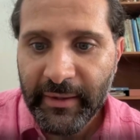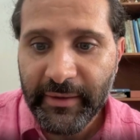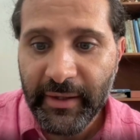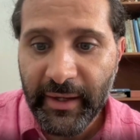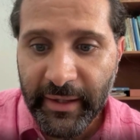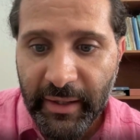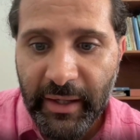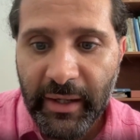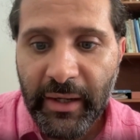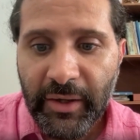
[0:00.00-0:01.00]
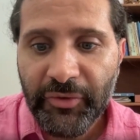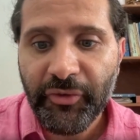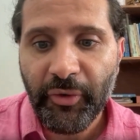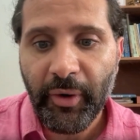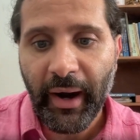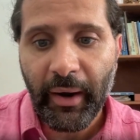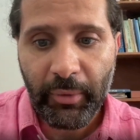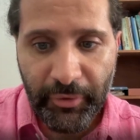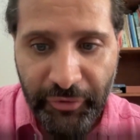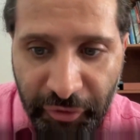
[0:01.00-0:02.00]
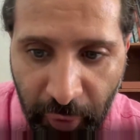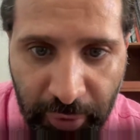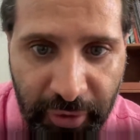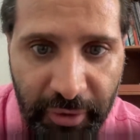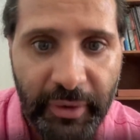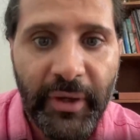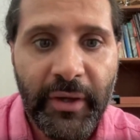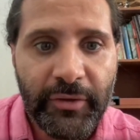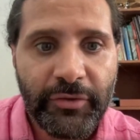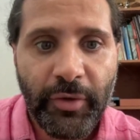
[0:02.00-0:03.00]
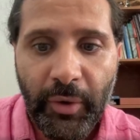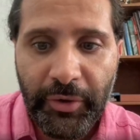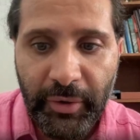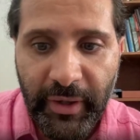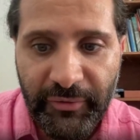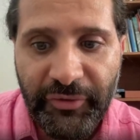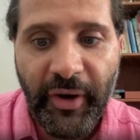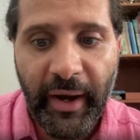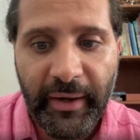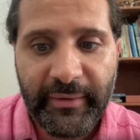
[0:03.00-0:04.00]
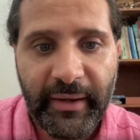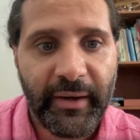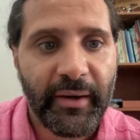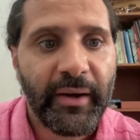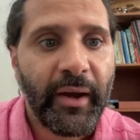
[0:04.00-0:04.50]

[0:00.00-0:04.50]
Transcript: the link for our folder, so you can find there